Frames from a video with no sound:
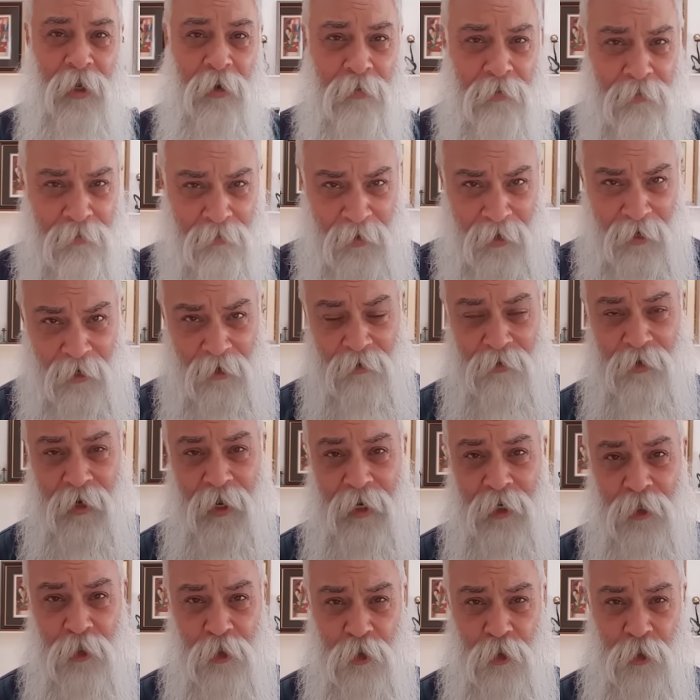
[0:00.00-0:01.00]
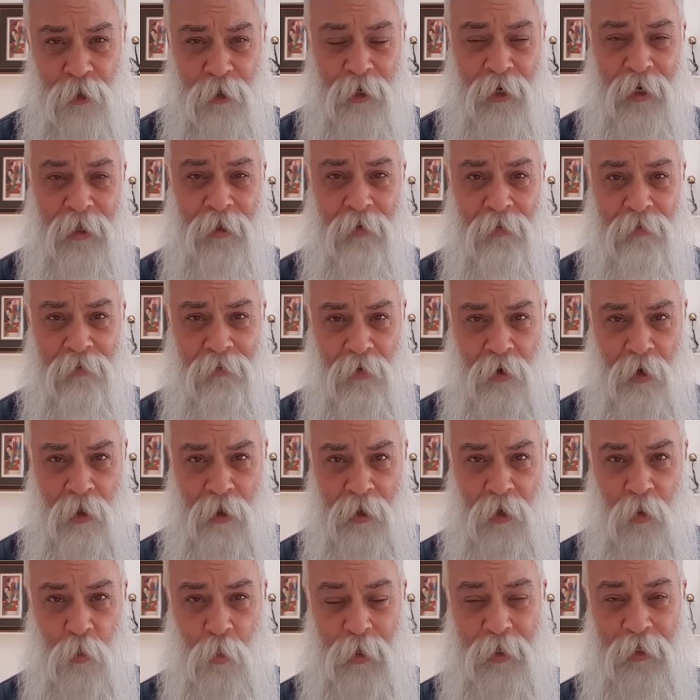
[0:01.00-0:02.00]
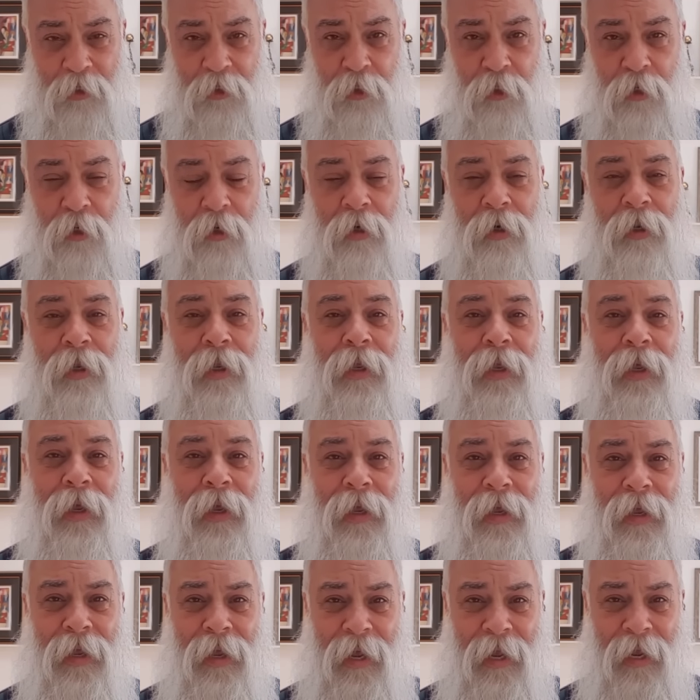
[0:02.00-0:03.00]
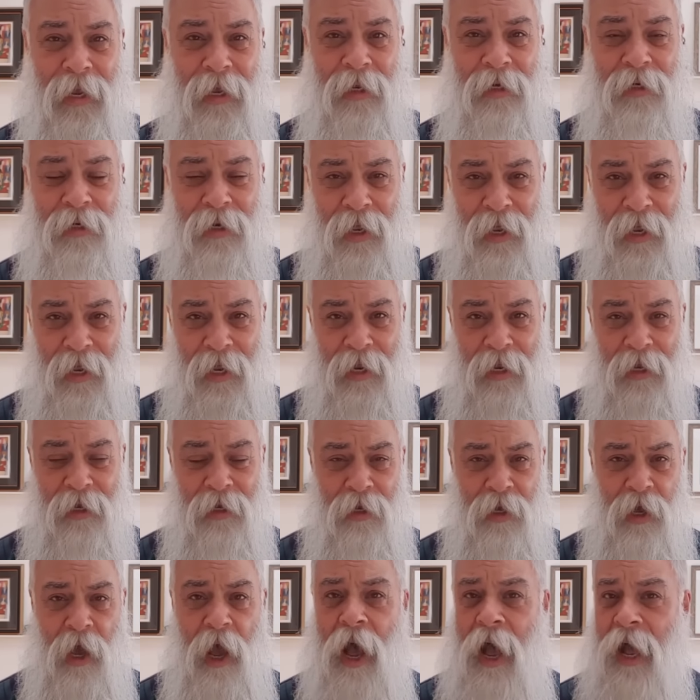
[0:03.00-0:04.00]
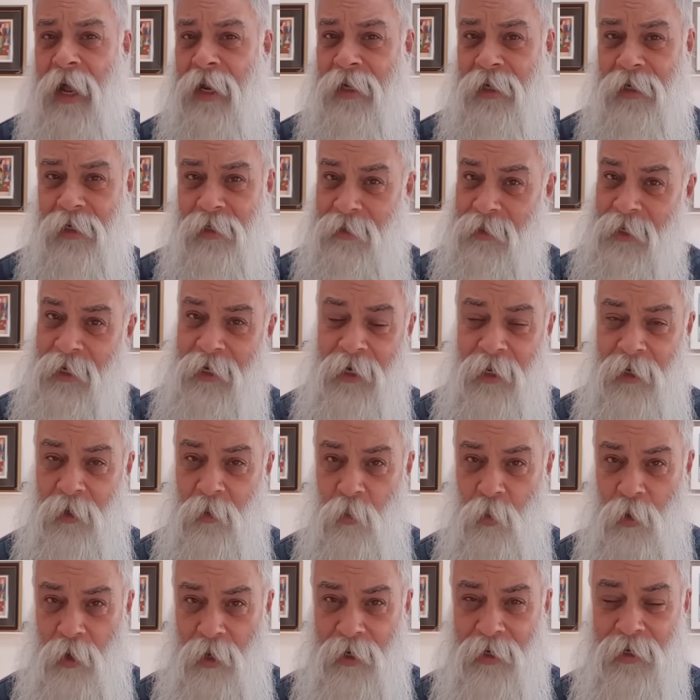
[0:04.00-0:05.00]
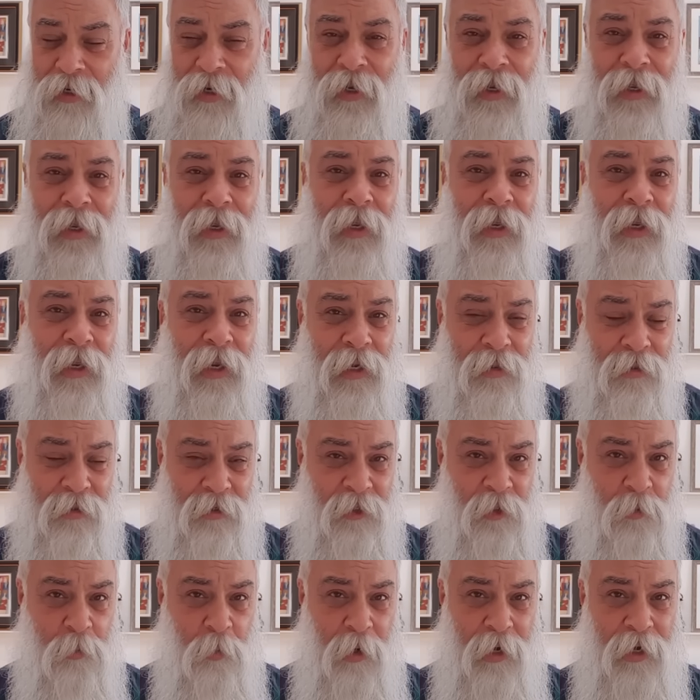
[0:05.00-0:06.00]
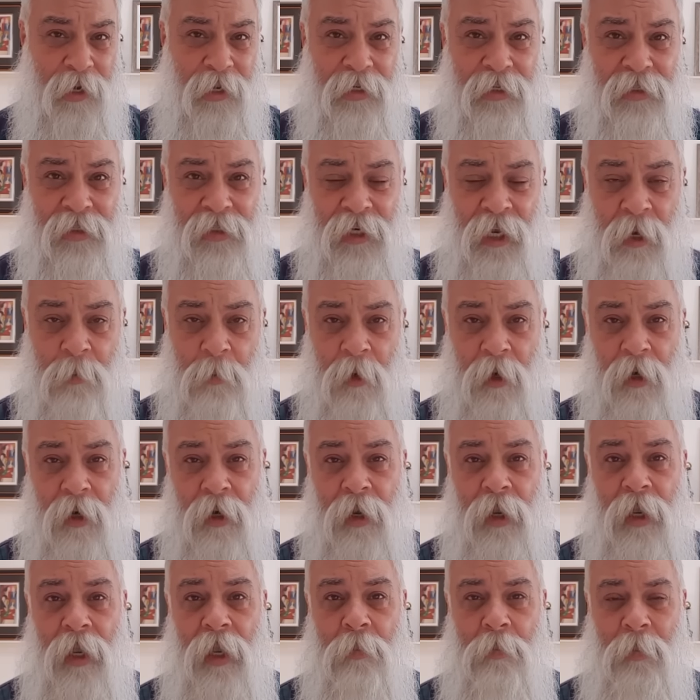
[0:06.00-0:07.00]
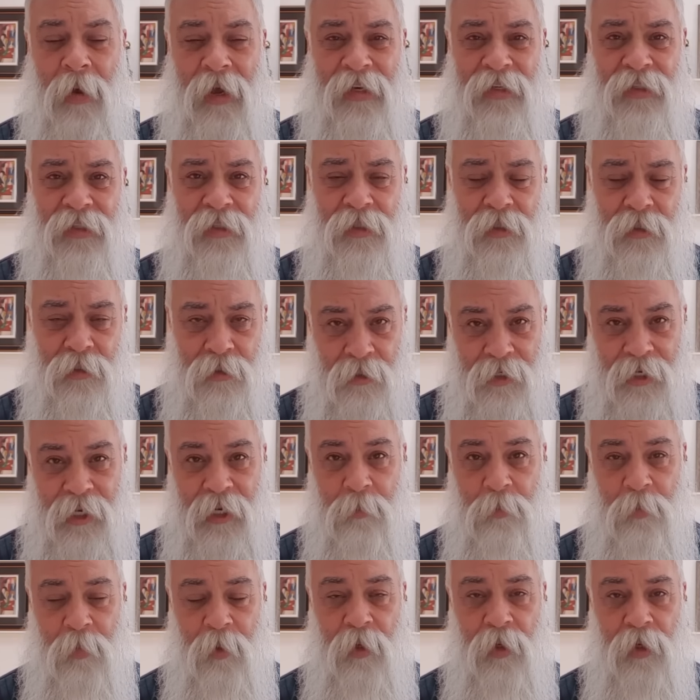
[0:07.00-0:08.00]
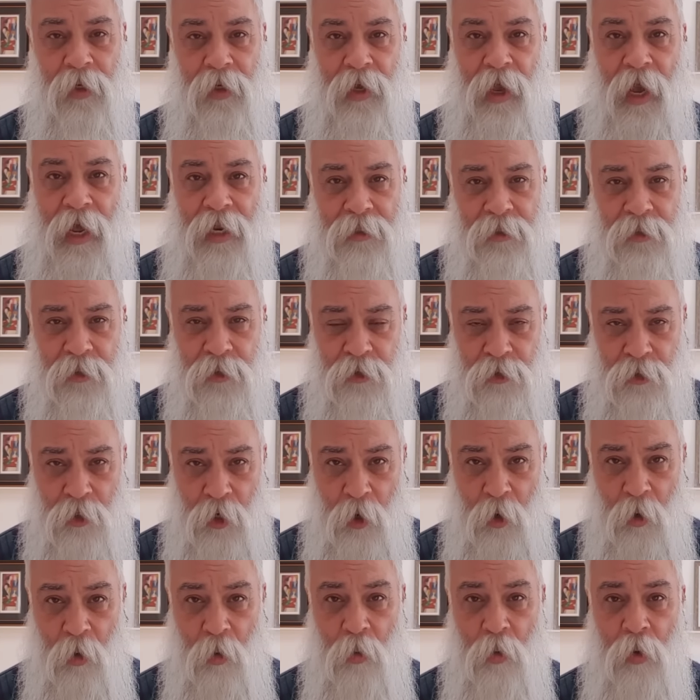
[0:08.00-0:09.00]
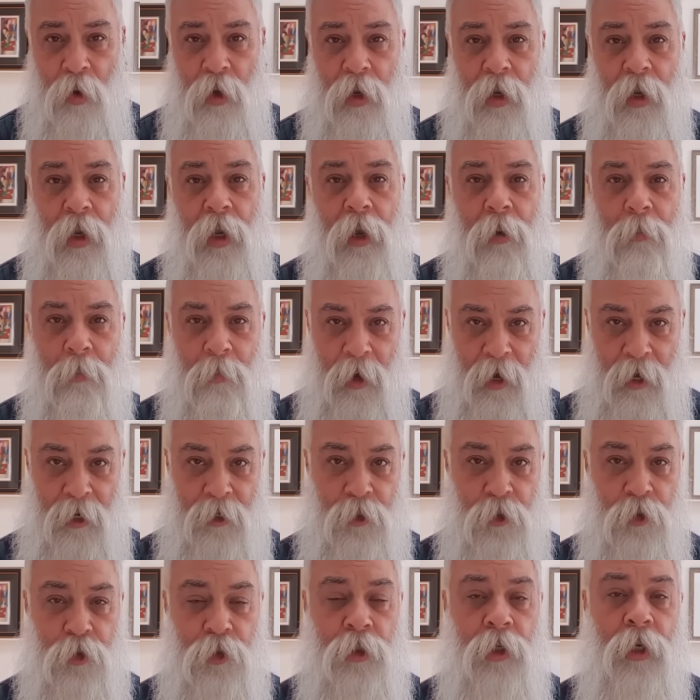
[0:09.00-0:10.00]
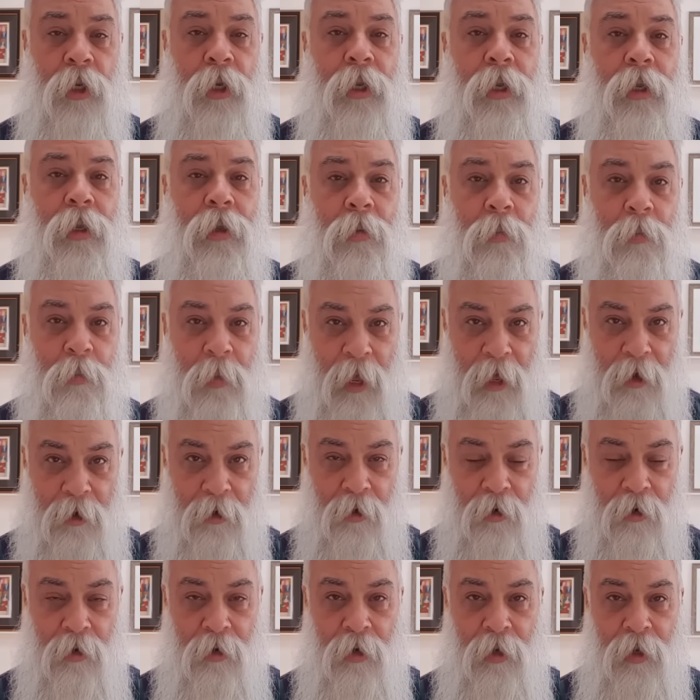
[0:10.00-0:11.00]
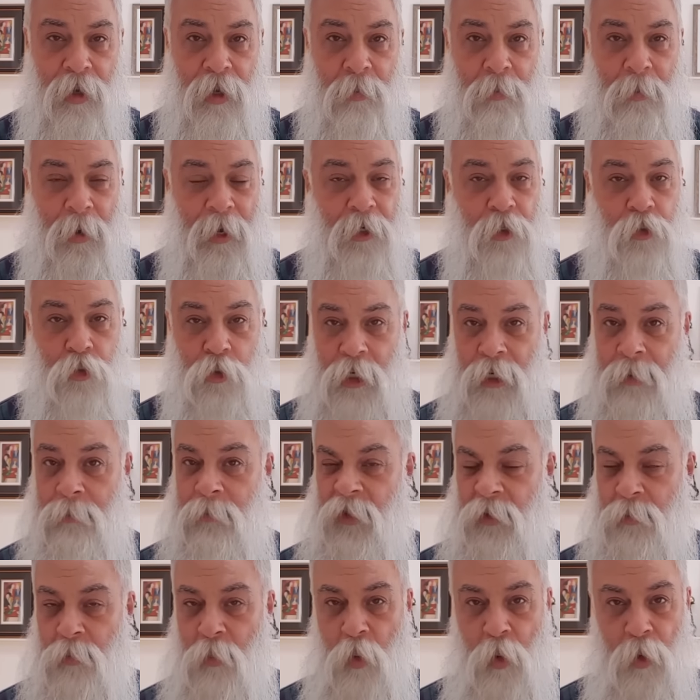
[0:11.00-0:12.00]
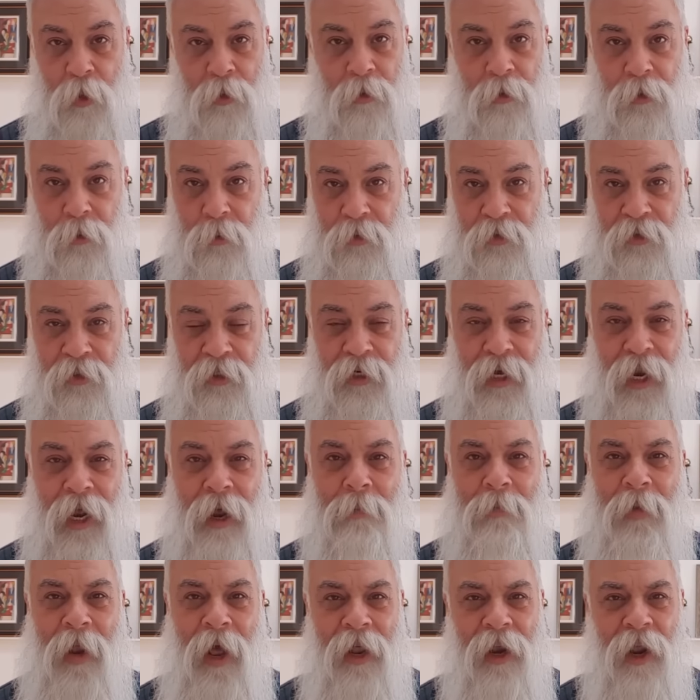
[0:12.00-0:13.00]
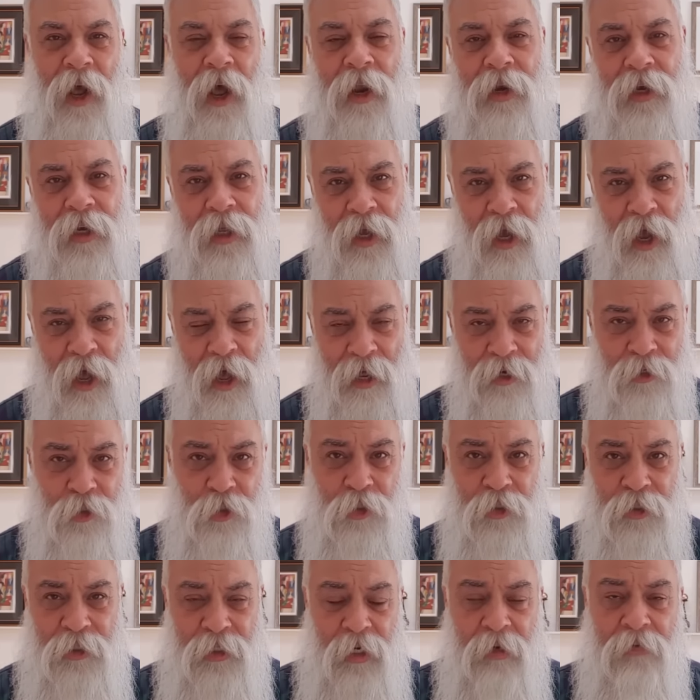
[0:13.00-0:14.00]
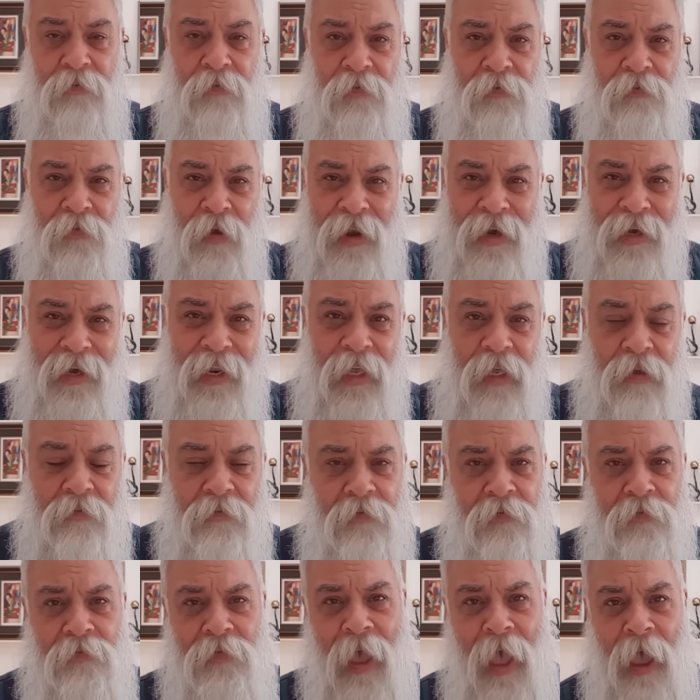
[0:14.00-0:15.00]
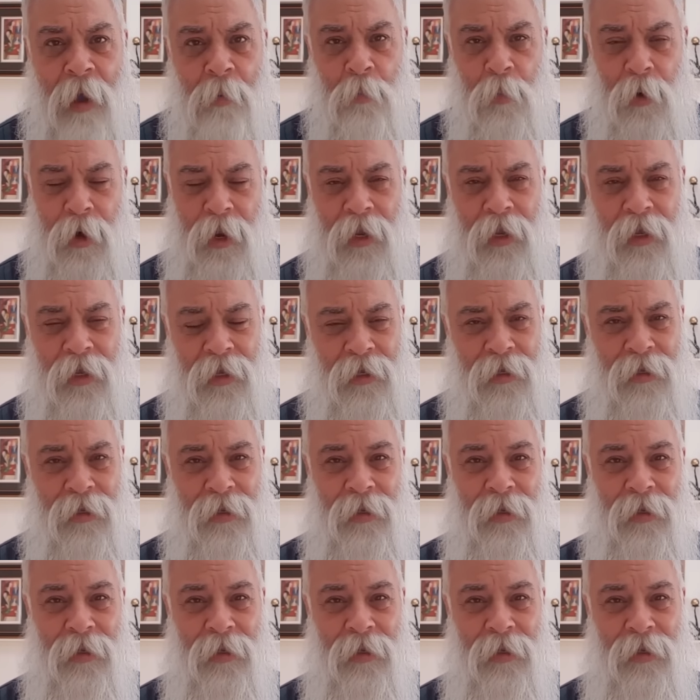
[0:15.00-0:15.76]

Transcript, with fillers: a flannel nightshirt in the fall and winter, and a cotton linen one in the spring and summer, my sleep got so much better. My dreams are more lucid. I'm not unconsciously fighting fabric